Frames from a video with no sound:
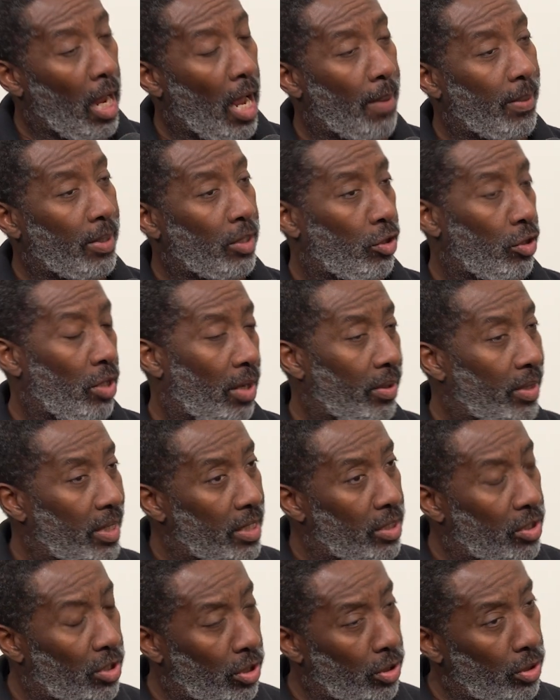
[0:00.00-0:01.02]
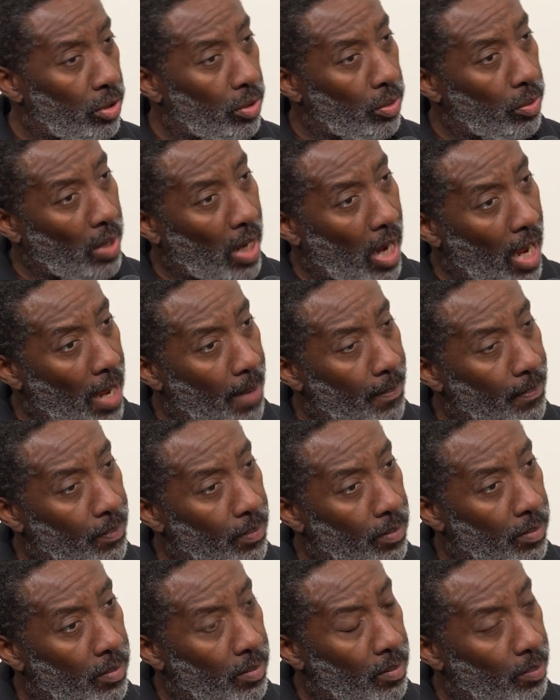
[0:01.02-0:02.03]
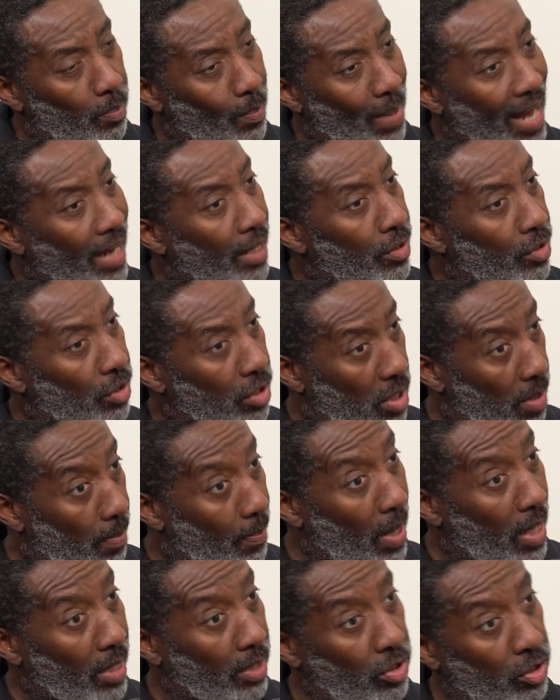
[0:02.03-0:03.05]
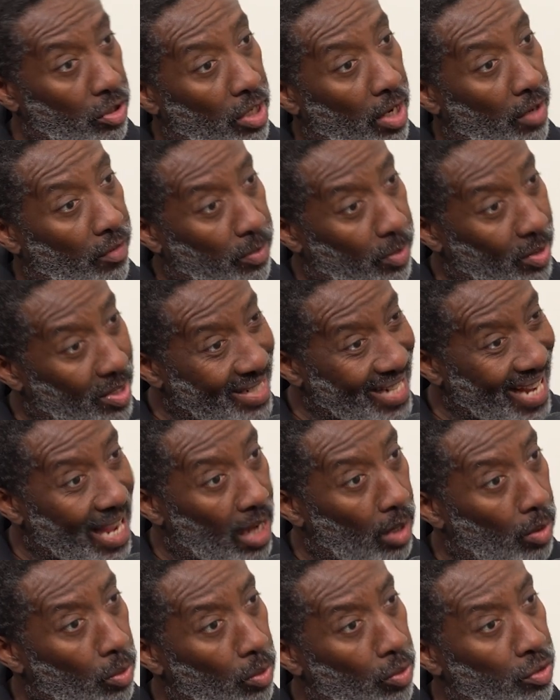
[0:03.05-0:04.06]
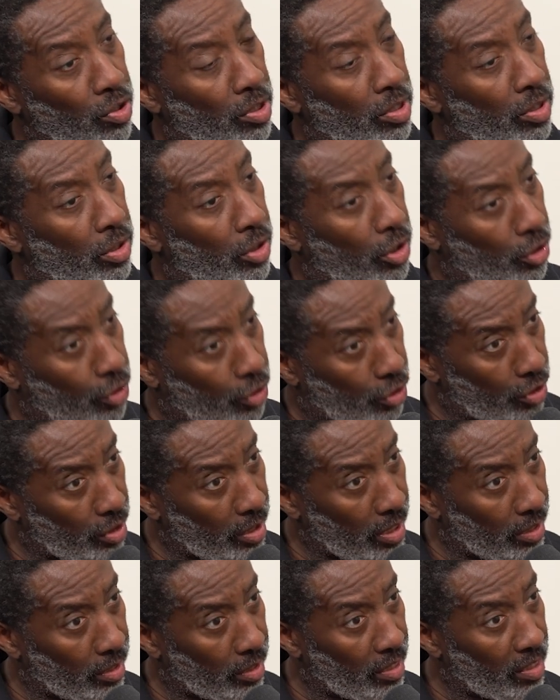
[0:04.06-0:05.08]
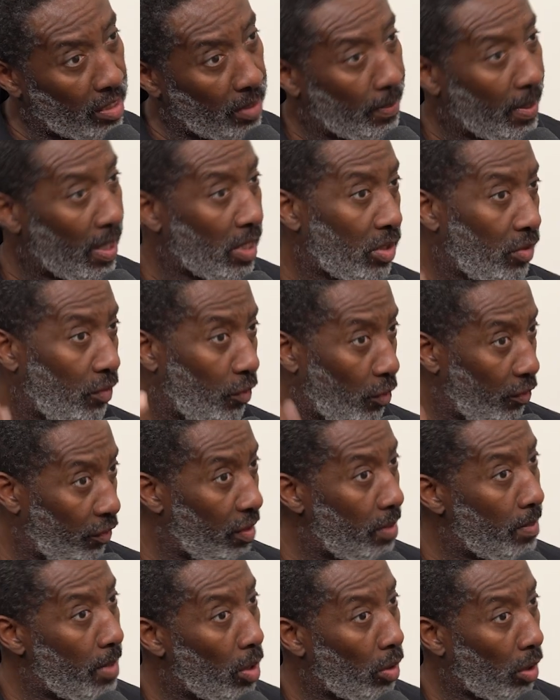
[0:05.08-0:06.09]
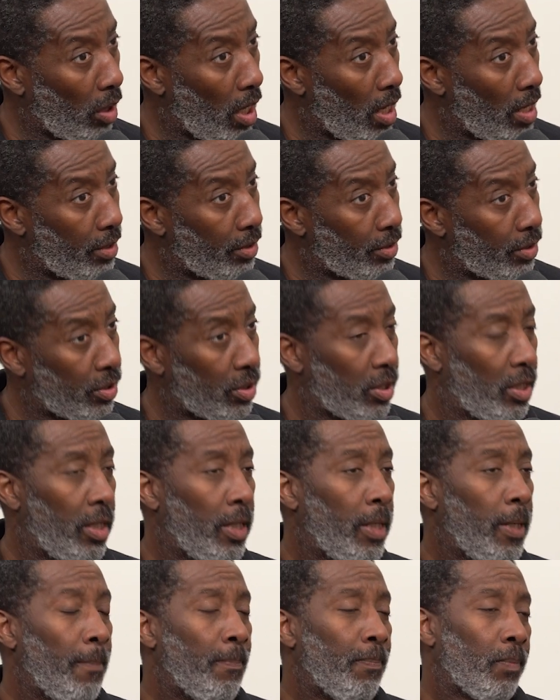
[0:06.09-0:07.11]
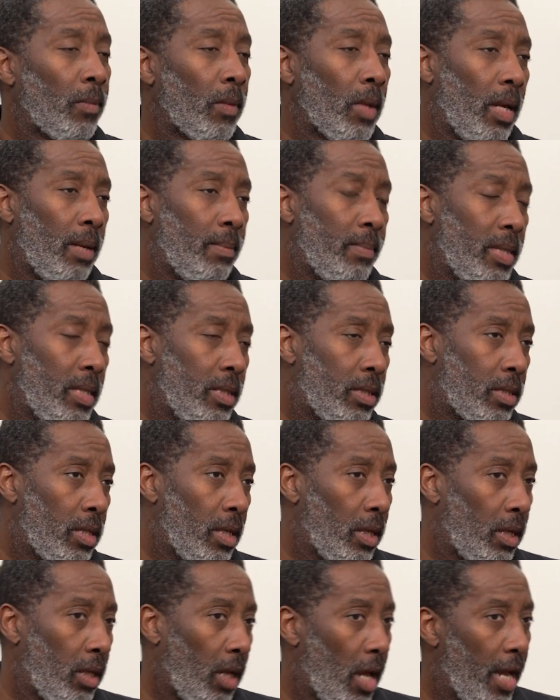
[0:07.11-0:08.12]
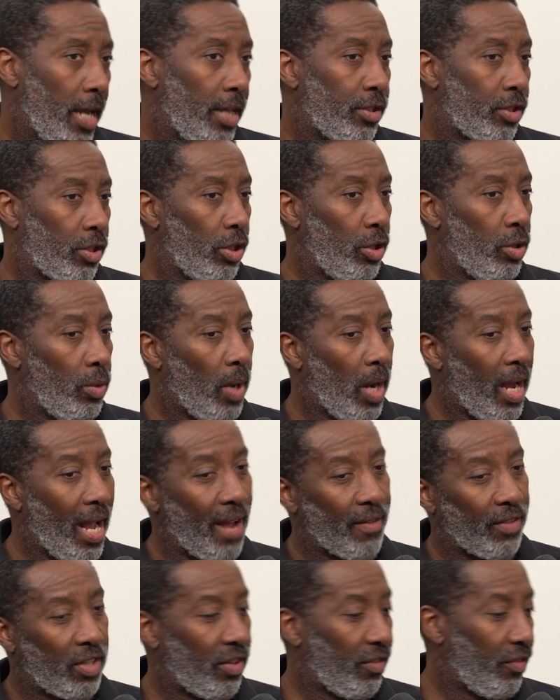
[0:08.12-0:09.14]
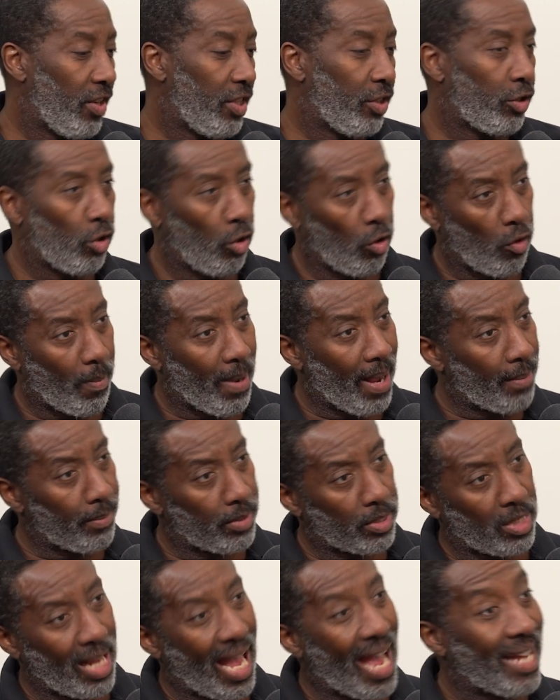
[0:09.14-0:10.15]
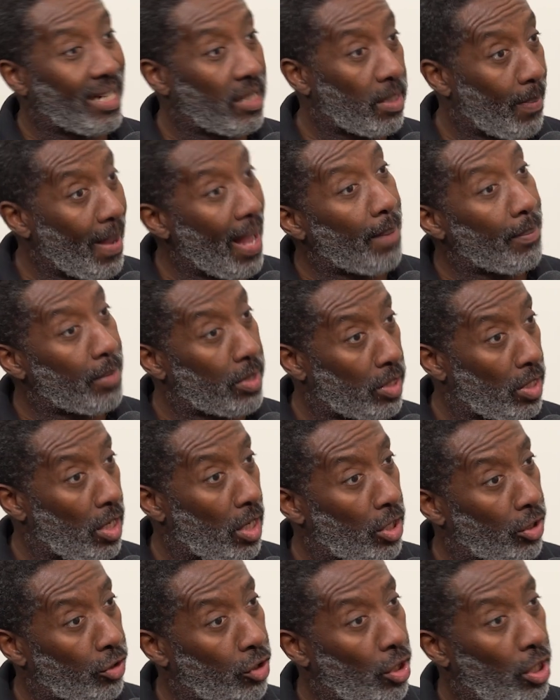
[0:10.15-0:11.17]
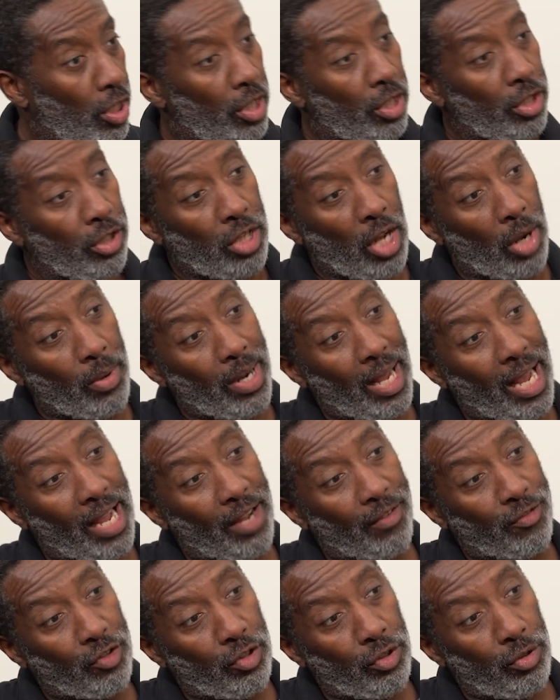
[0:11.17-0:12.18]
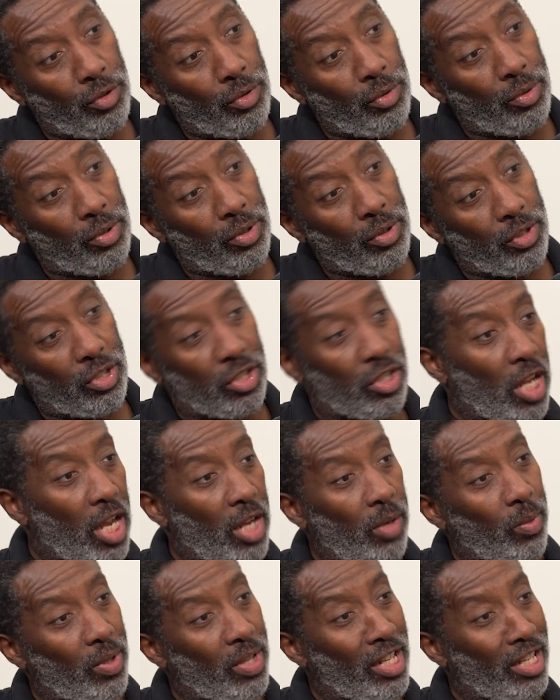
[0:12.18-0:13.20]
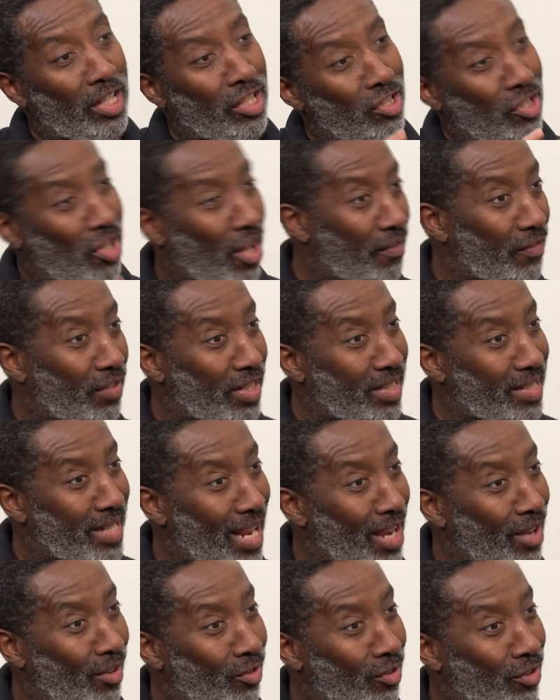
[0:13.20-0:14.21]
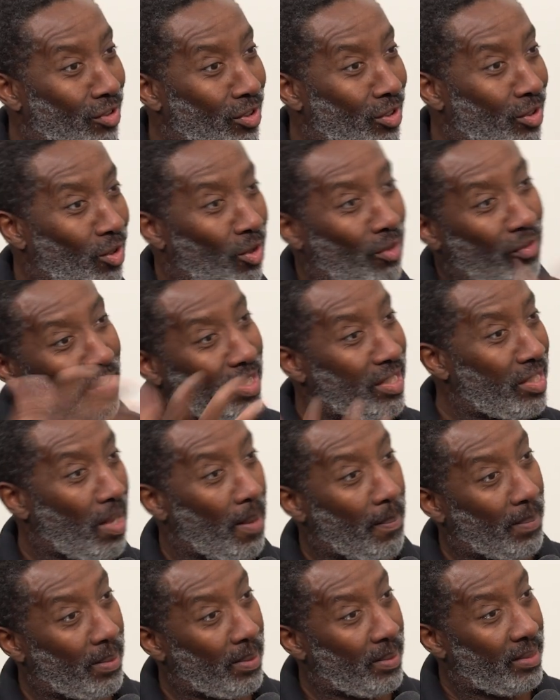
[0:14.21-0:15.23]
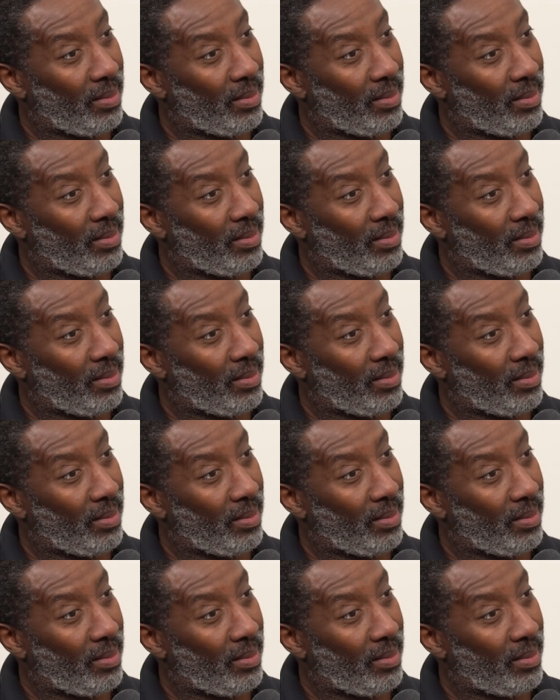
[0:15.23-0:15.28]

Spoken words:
That means you don't need to balance the bust. You don't have to put towels and cushions underneath the bust for female clients. It means that clients who are having a facial or back massage don't have to decide whether they're going to start face down or face up.